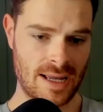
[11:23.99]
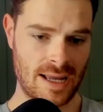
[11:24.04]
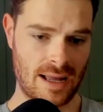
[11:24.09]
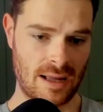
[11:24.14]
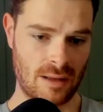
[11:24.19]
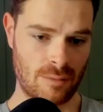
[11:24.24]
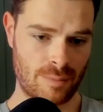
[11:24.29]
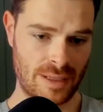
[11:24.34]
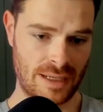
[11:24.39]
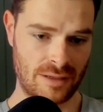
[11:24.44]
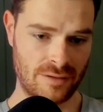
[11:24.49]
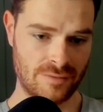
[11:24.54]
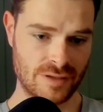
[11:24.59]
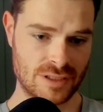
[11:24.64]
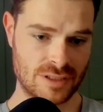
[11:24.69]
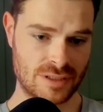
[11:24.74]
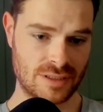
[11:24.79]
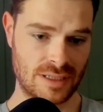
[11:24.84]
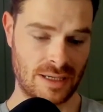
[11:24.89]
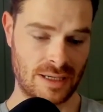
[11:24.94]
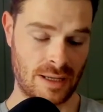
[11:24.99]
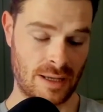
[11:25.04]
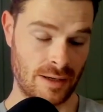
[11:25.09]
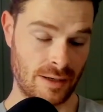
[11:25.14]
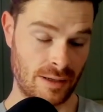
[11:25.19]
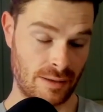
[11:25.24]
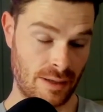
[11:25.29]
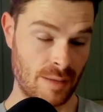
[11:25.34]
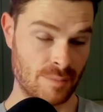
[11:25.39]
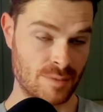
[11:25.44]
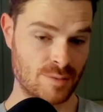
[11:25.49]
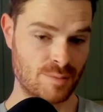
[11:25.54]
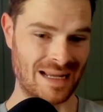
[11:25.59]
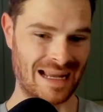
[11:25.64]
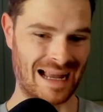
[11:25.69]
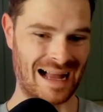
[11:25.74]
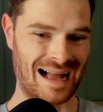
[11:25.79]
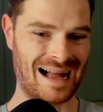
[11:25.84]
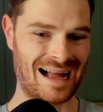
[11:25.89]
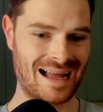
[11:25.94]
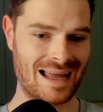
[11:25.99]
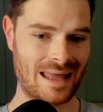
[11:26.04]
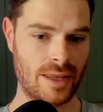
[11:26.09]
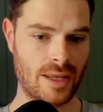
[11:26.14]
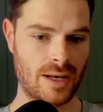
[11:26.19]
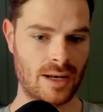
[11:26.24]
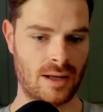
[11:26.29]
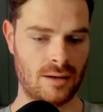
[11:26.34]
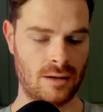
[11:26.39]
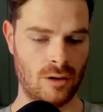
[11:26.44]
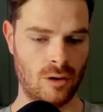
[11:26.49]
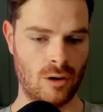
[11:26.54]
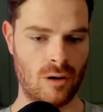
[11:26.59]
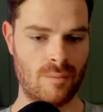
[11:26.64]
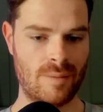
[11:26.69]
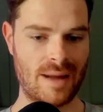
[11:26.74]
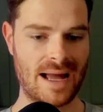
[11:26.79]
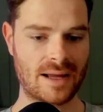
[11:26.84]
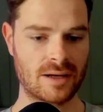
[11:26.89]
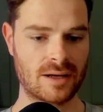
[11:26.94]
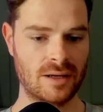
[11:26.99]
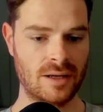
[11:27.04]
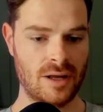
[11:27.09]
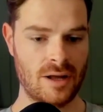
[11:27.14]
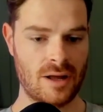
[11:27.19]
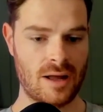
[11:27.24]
our pelvis and hips being higher than our lower back